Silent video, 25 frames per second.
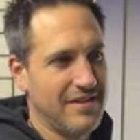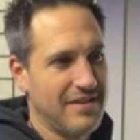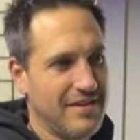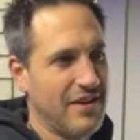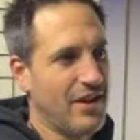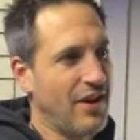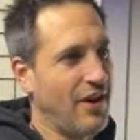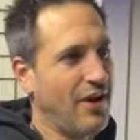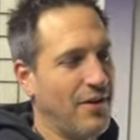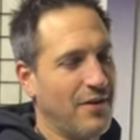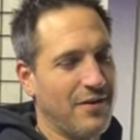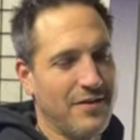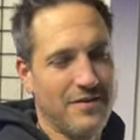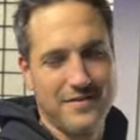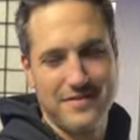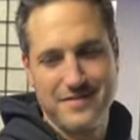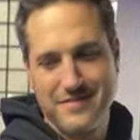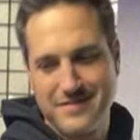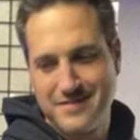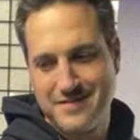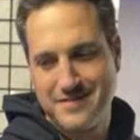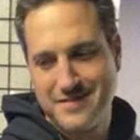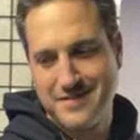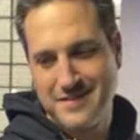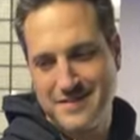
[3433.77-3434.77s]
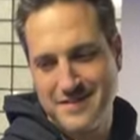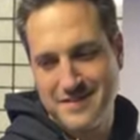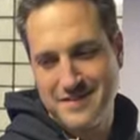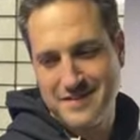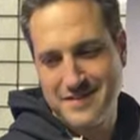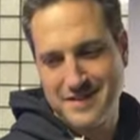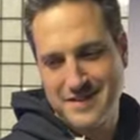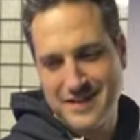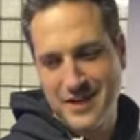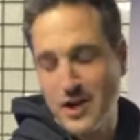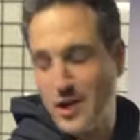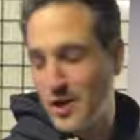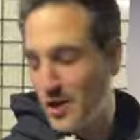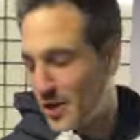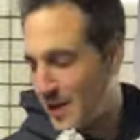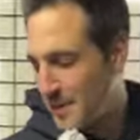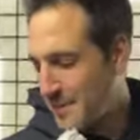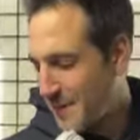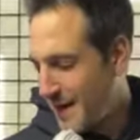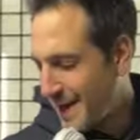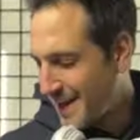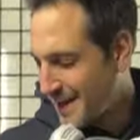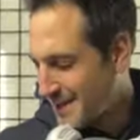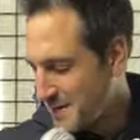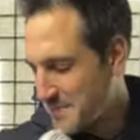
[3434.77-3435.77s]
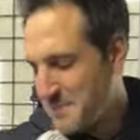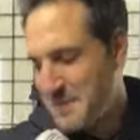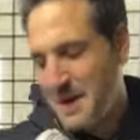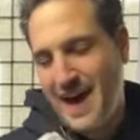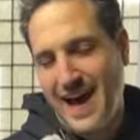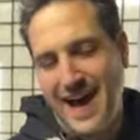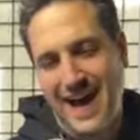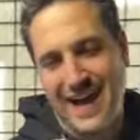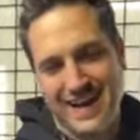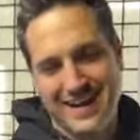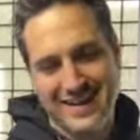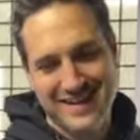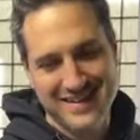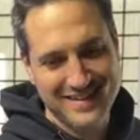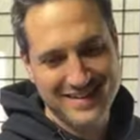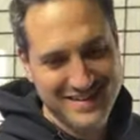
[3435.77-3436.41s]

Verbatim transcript: no. You can only buy it in the bag.